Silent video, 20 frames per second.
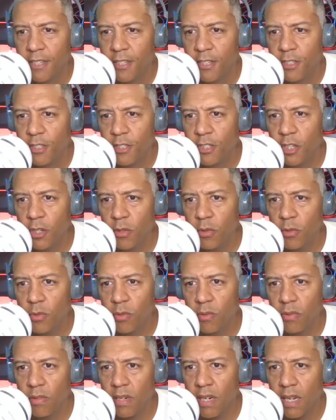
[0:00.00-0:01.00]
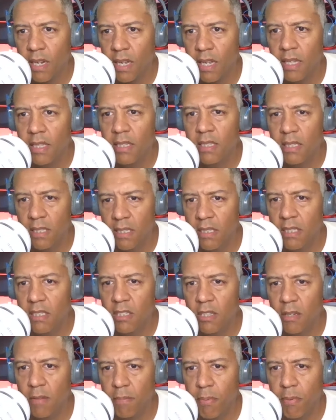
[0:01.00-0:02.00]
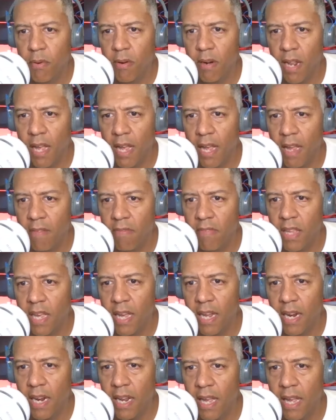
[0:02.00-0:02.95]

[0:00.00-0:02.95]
So it's just important to have that.